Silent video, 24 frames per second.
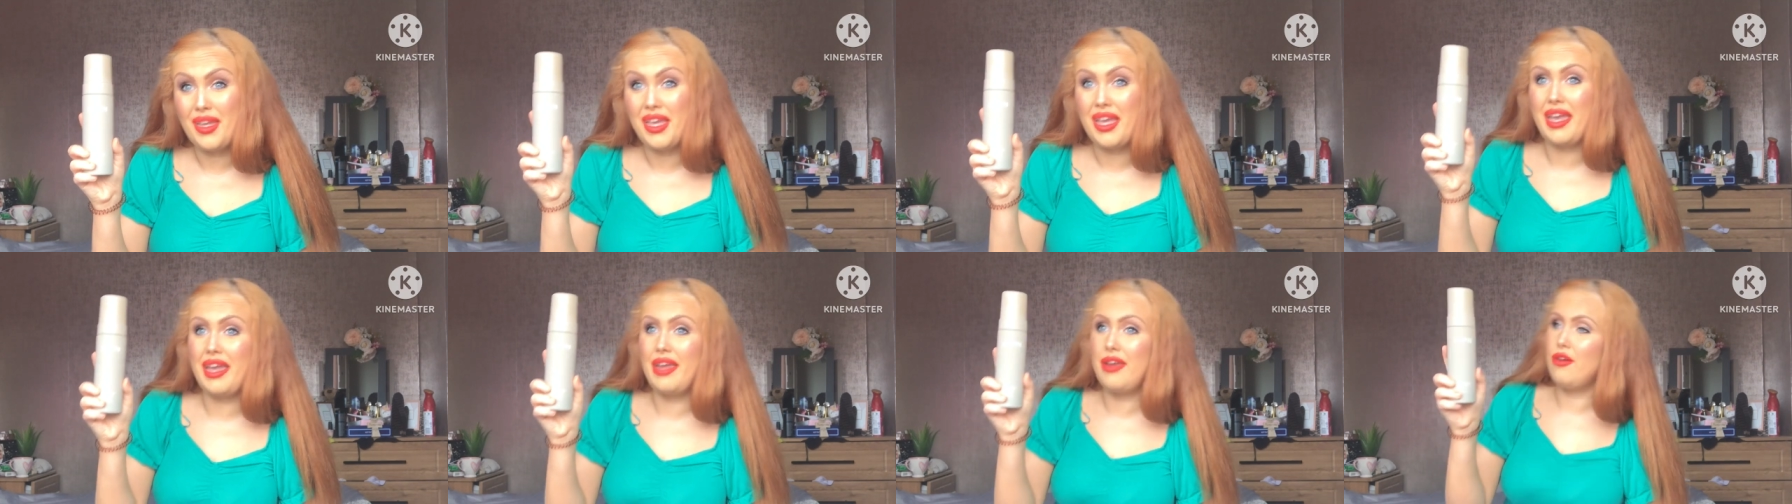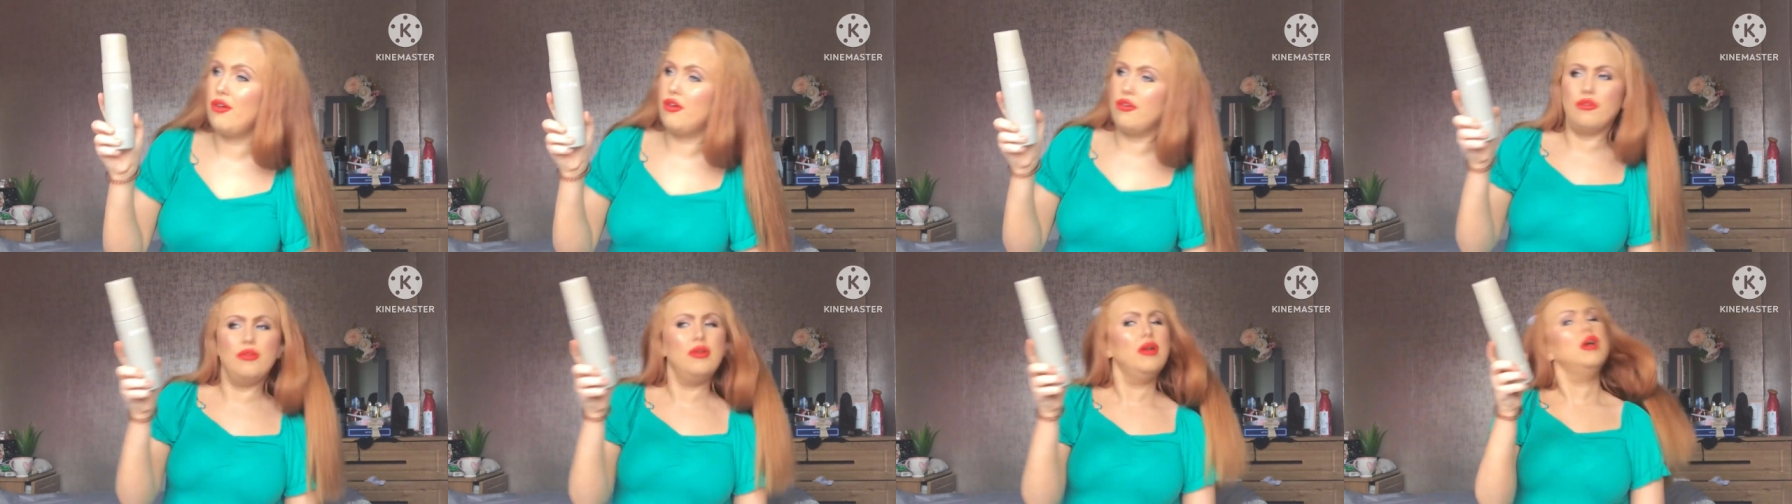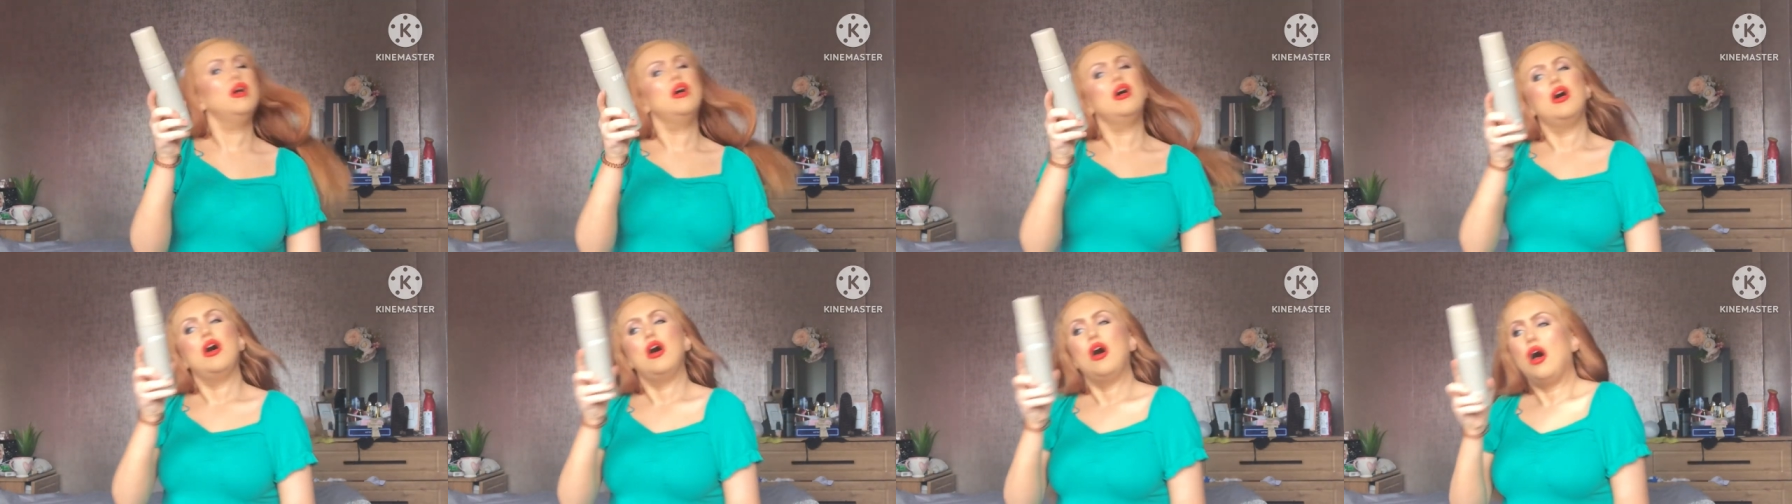Hey ho.
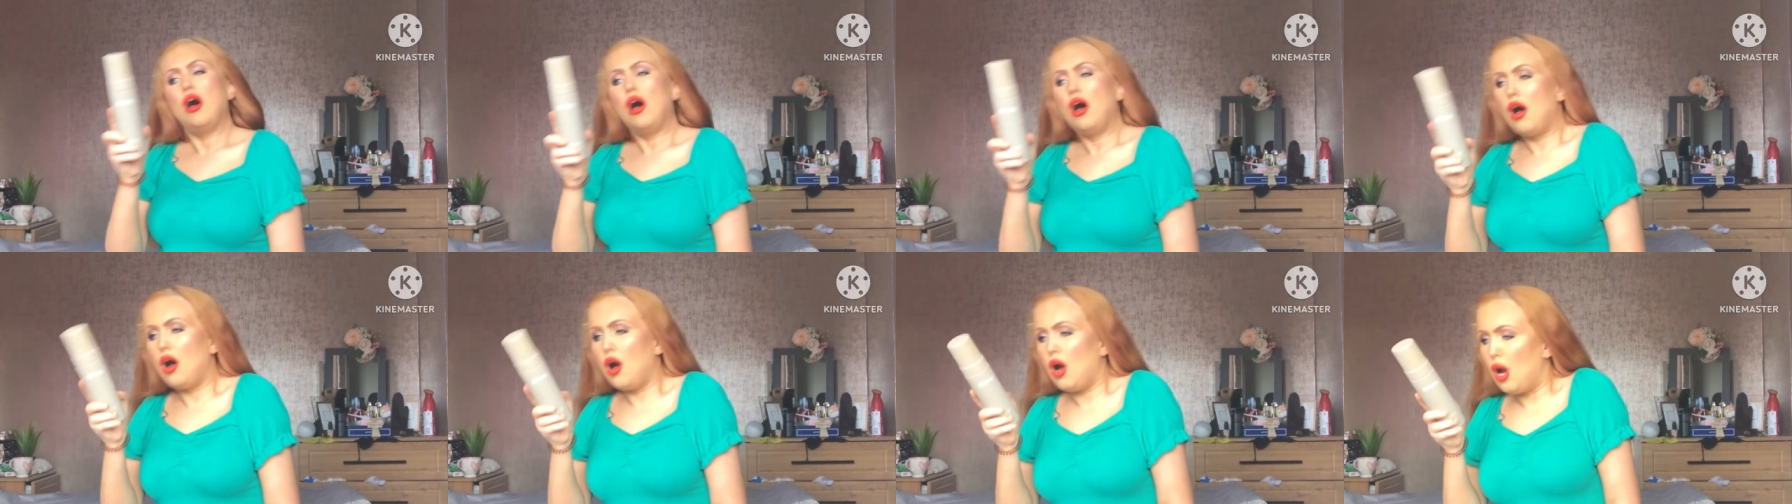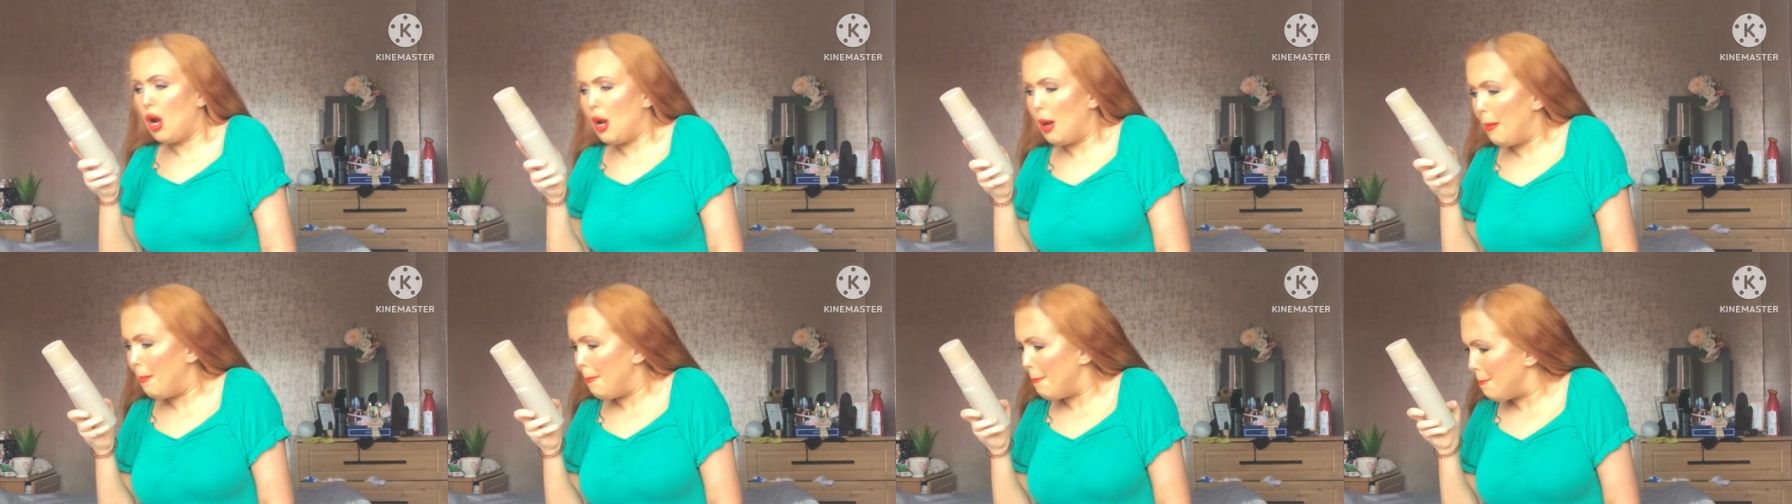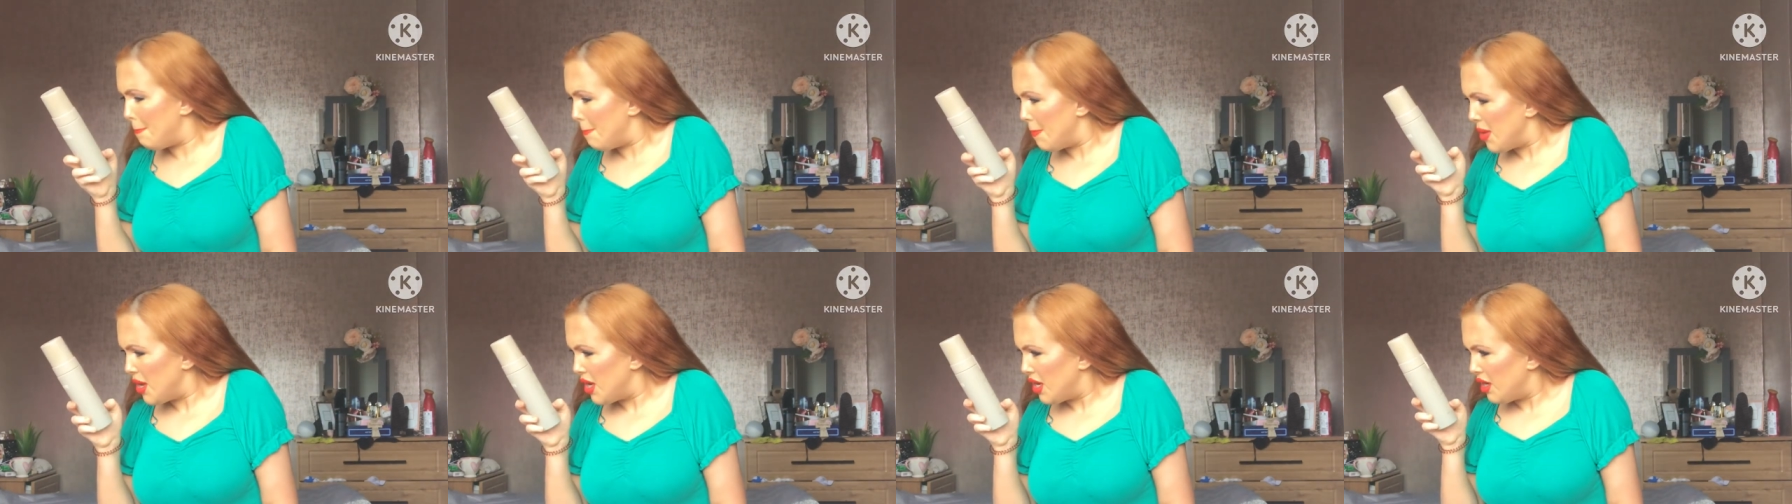Um,